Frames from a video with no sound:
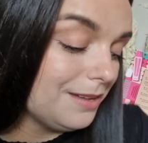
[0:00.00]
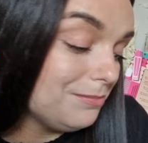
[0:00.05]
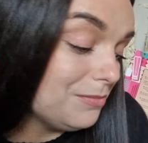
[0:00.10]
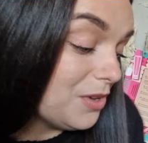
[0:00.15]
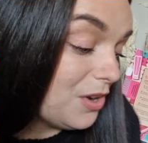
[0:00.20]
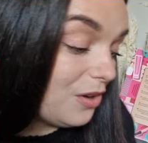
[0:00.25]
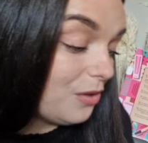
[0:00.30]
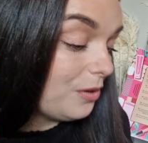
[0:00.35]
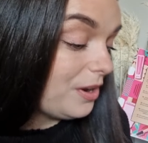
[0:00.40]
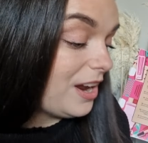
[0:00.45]
I'm
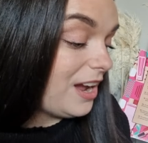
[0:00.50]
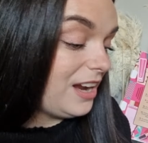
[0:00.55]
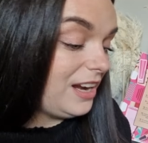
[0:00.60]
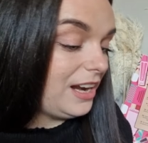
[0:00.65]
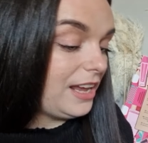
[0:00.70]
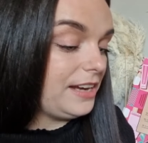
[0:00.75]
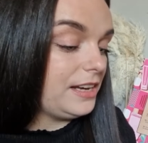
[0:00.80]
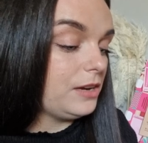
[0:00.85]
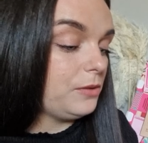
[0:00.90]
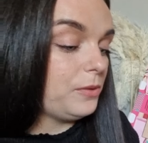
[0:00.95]
not an
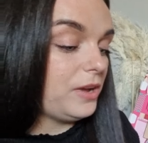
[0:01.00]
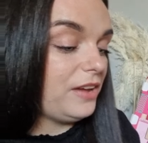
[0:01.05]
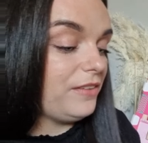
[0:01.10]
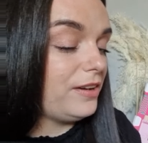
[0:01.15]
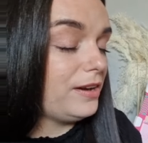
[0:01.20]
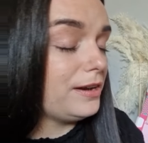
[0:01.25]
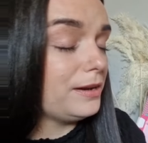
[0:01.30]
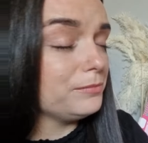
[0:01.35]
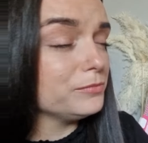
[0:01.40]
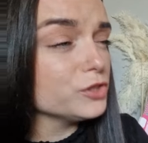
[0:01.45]
eyeliner
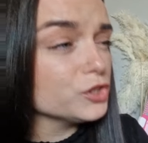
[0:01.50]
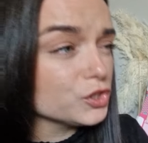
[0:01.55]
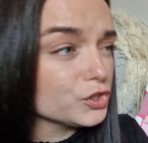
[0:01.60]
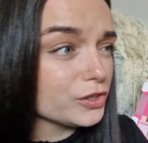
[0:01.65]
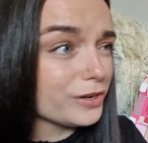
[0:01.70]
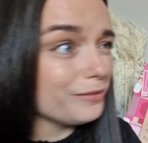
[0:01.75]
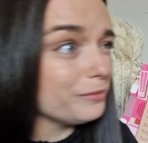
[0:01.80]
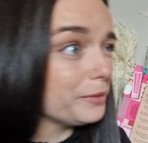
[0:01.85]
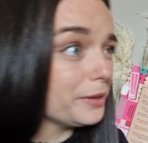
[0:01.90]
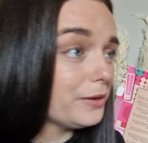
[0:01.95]
wearer, and I'm
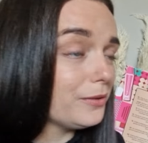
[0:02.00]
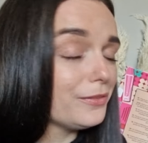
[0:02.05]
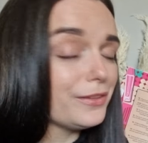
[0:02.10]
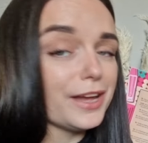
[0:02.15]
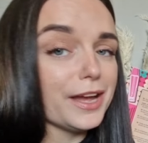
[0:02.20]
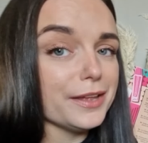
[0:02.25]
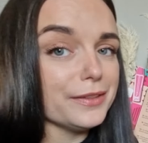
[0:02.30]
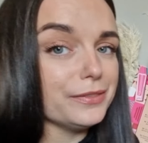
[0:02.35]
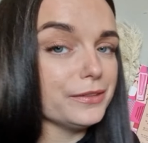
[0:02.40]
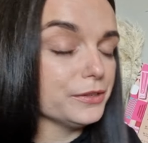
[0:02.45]
sure we got
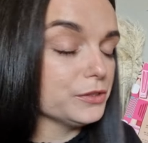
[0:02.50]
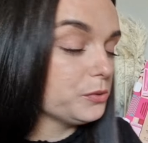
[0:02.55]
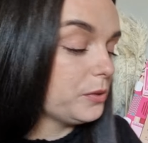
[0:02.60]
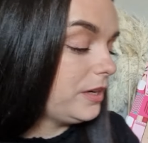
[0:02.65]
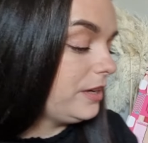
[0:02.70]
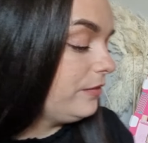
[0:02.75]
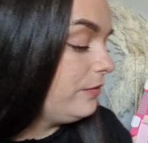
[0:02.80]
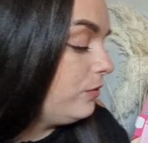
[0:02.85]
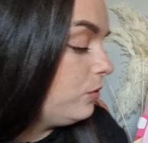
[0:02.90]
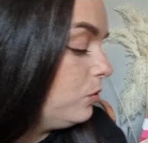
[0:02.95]
that in the
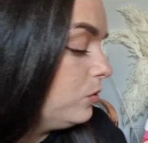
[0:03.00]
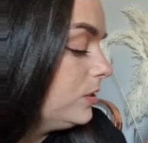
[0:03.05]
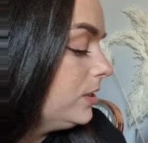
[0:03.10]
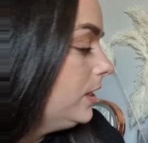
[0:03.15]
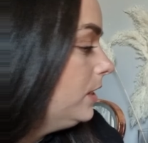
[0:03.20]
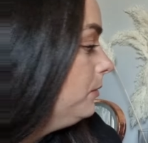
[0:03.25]
24